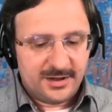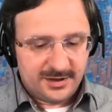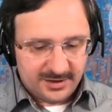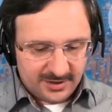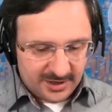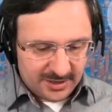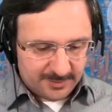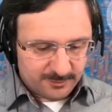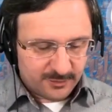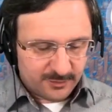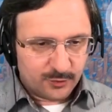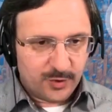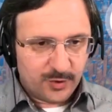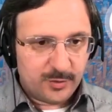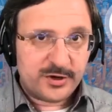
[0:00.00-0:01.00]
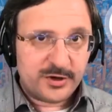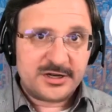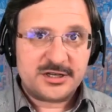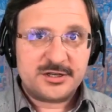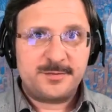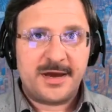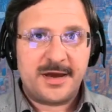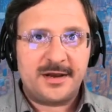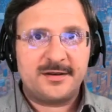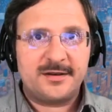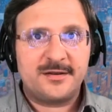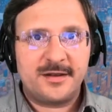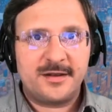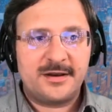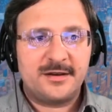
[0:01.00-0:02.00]
we would expect
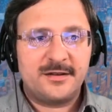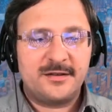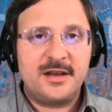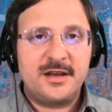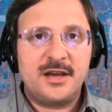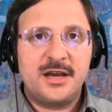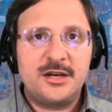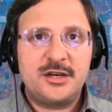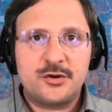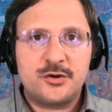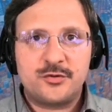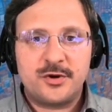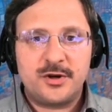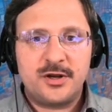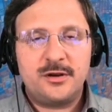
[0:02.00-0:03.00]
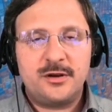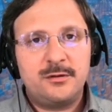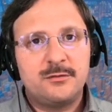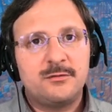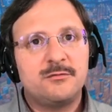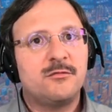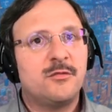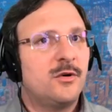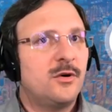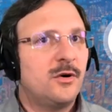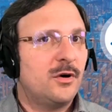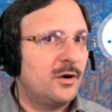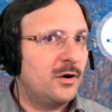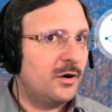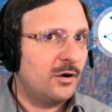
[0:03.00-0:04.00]
that the integral
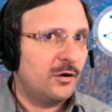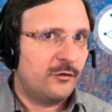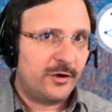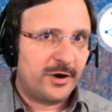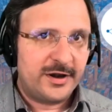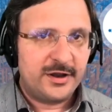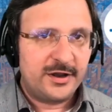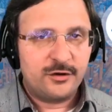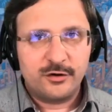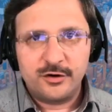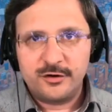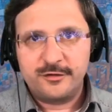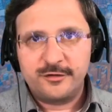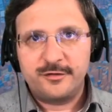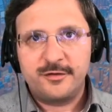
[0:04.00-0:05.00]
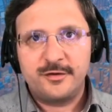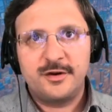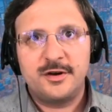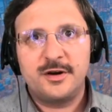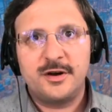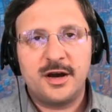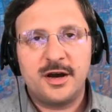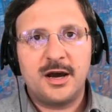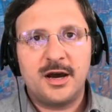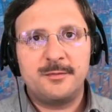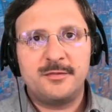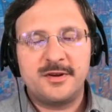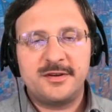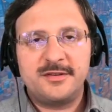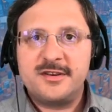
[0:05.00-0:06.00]
over any curve
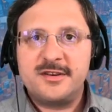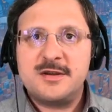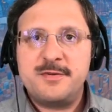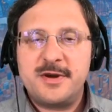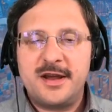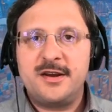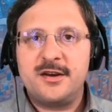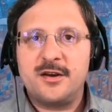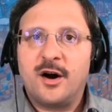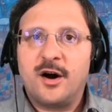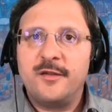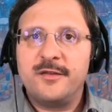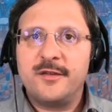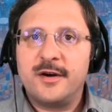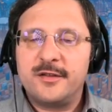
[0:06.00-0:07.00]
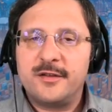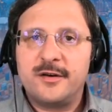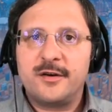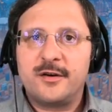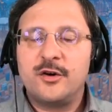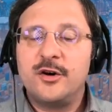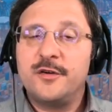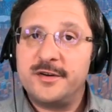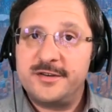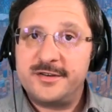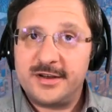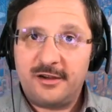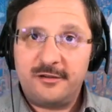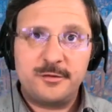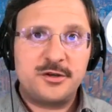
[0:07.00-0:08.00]
doesn't depend on the curve
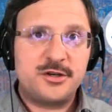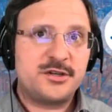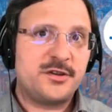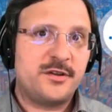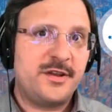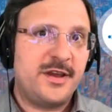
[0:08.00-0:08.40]
itself, but just on the